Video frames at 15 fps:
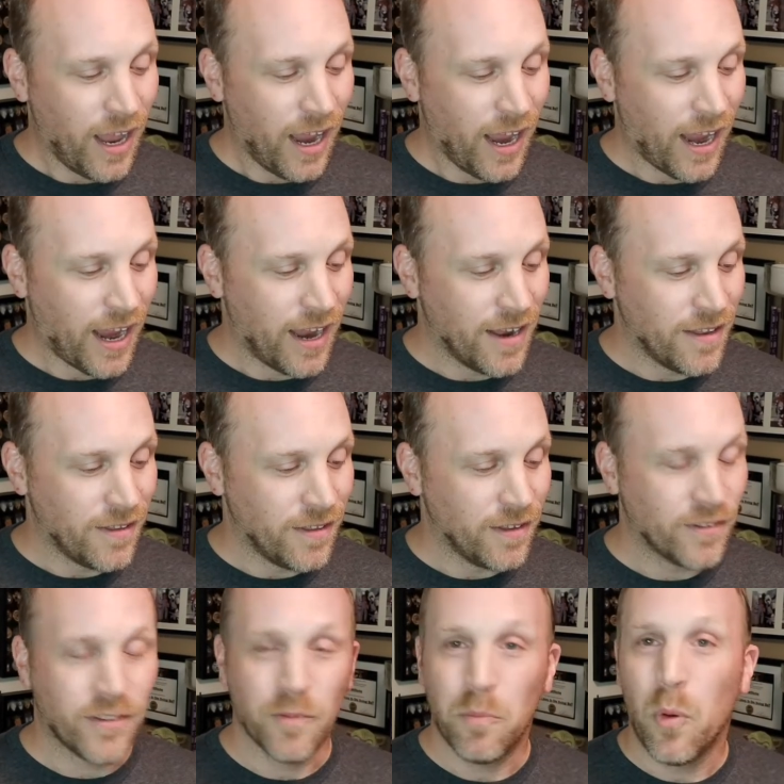and
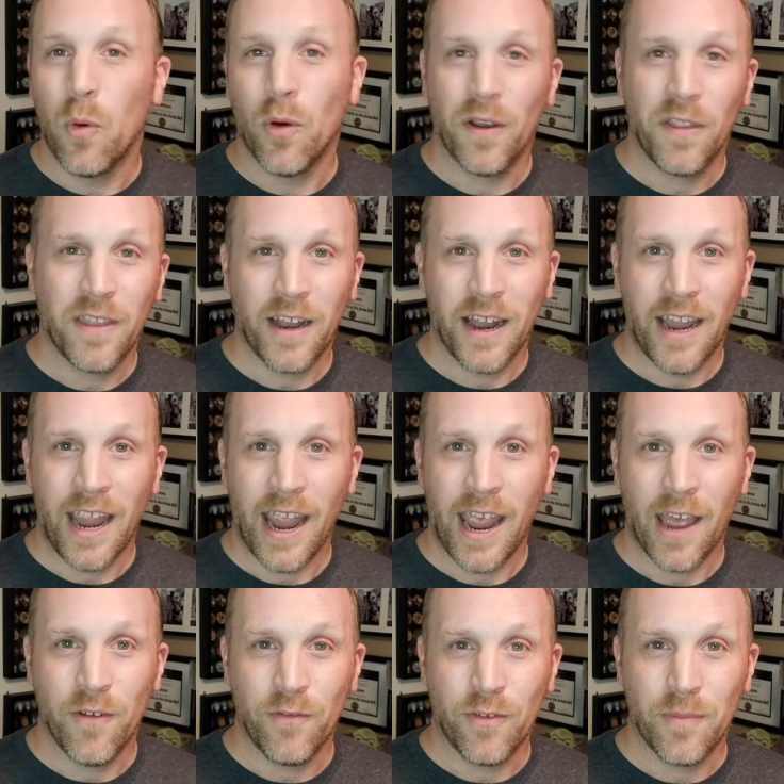the support that I
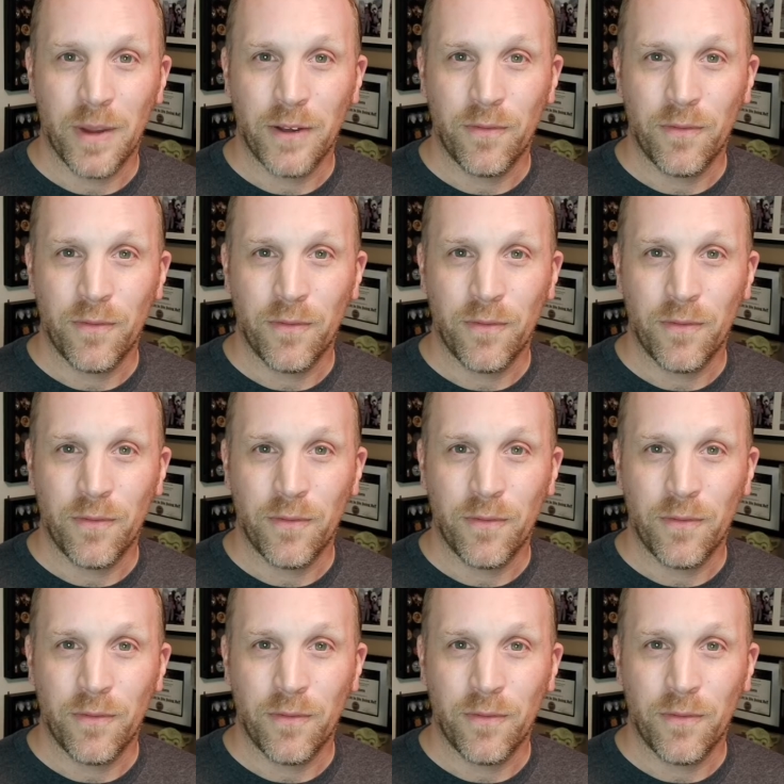have from my